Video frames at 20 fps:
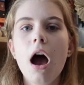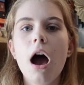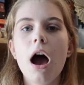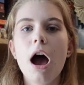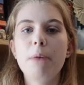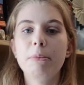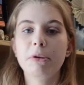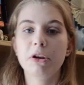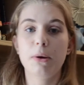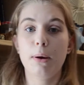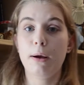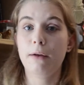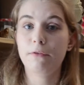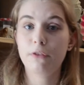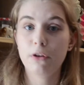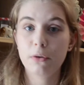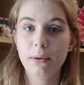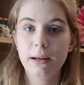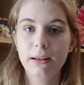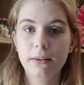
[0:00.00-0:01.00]
You
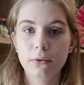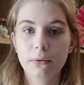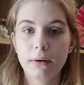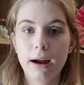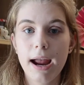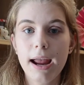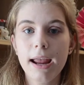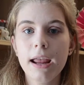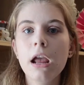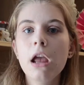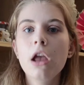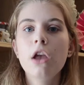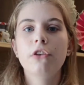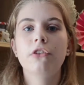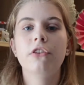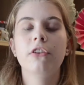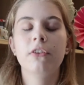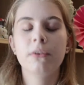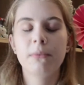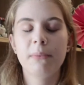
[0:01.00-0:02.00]
have Louisa Ray,
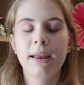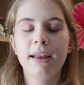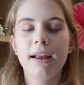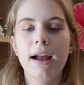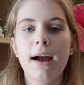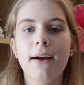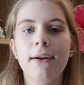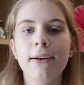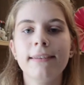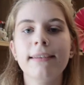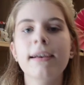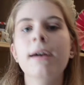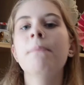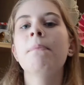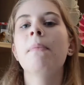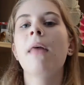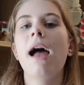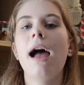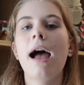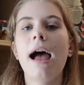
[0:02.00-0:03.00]
she's the main character,
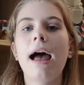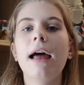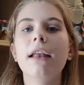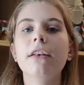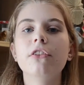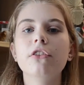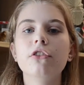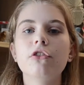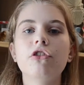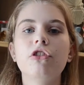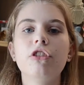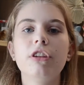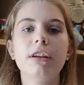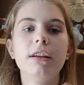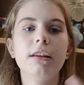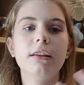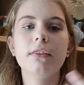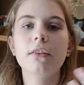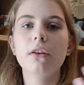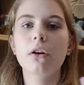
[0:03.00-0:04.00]
and
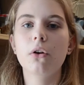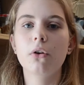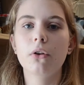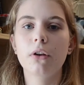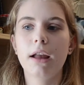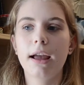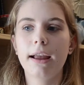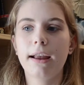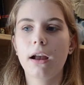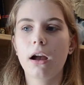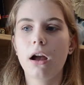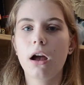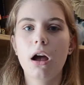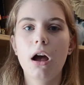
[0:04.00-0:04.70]
she's on like